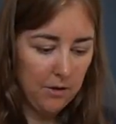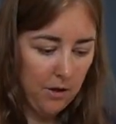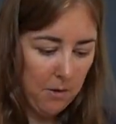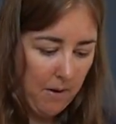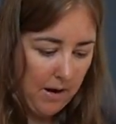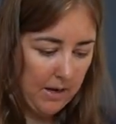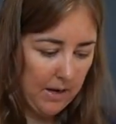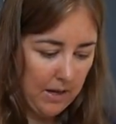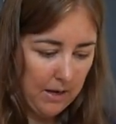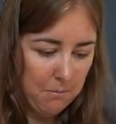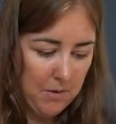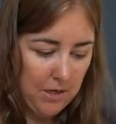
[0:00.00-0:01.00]
can go back and get
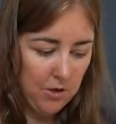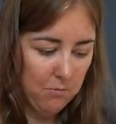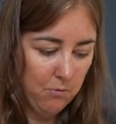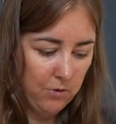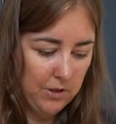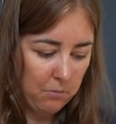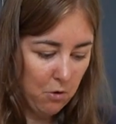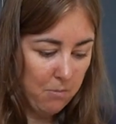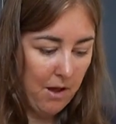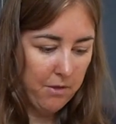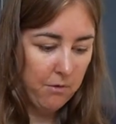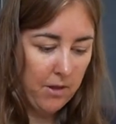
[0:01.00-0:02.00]
like a medium or a small,
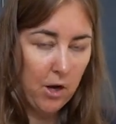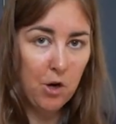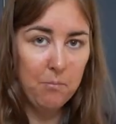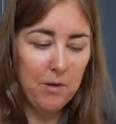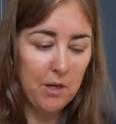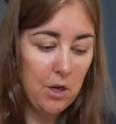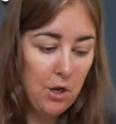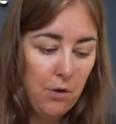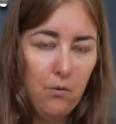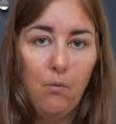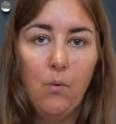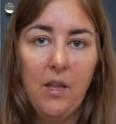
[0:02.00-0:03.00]
but I thought that could be
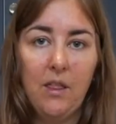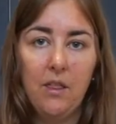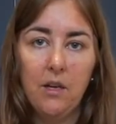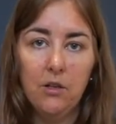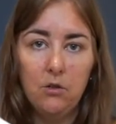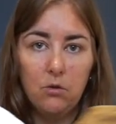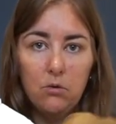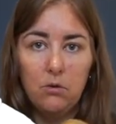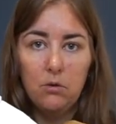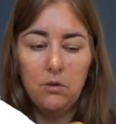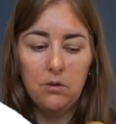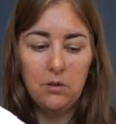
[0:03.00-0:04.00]
cute with the
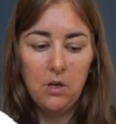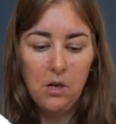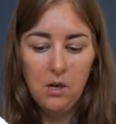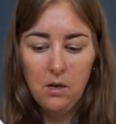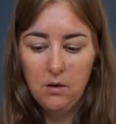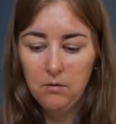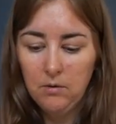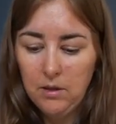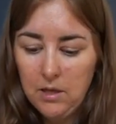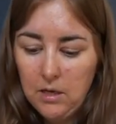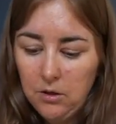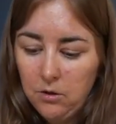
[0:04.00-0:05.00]
shorts, with
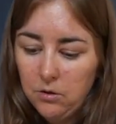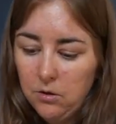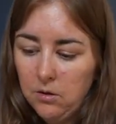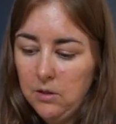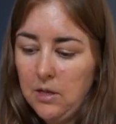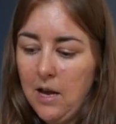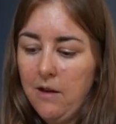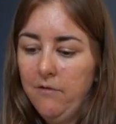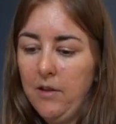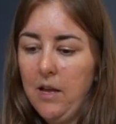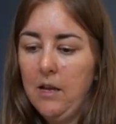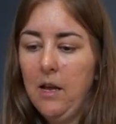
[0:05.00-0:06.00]
these shorts, to have
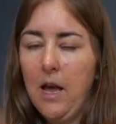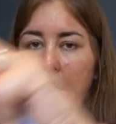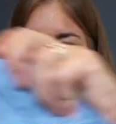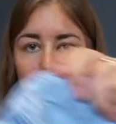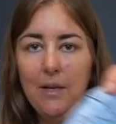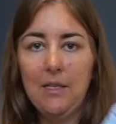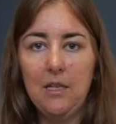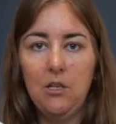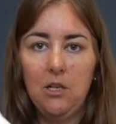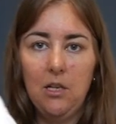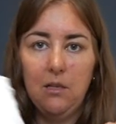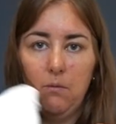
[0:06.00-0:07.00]
like high-waisted
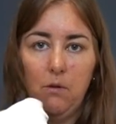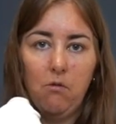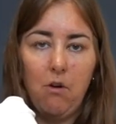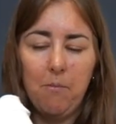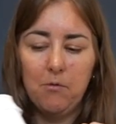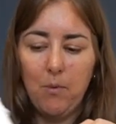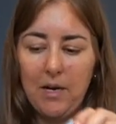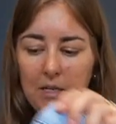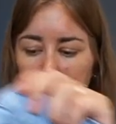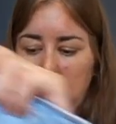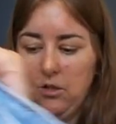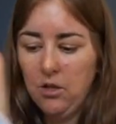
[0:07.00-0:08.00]
jeans with a cropped white
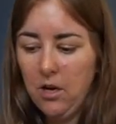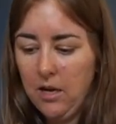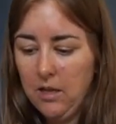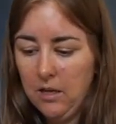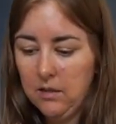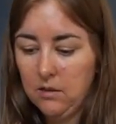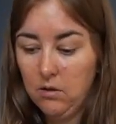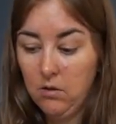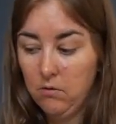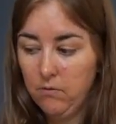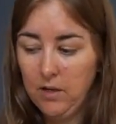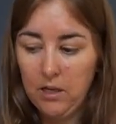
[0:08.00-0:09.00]
t-shirt. I think it's going to
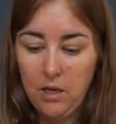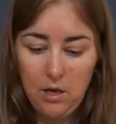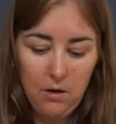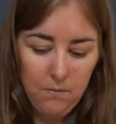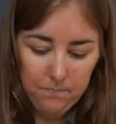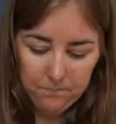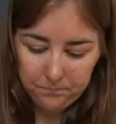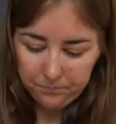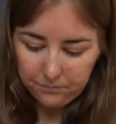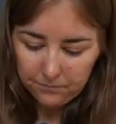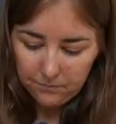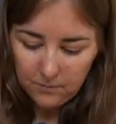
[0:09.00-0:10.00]
look really cute.
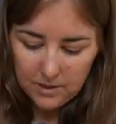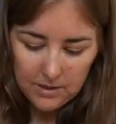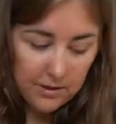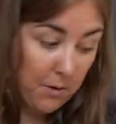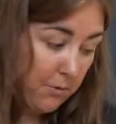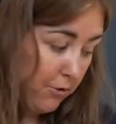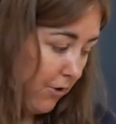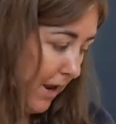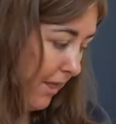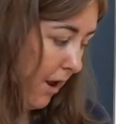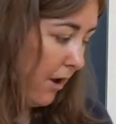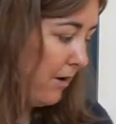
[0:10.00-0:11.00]
So we'll try
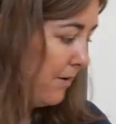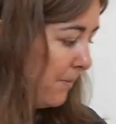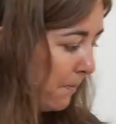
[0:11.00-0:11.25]
that on.